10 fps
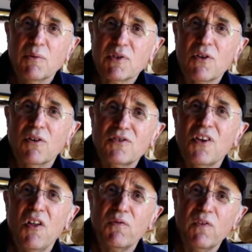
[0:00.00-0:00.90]
It was called
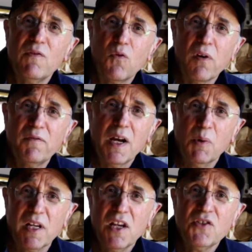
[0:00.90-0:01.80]
solid freeform
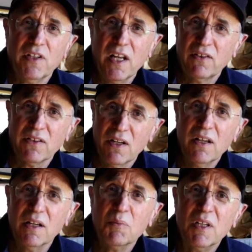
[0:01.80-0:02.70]
fabrication at the time.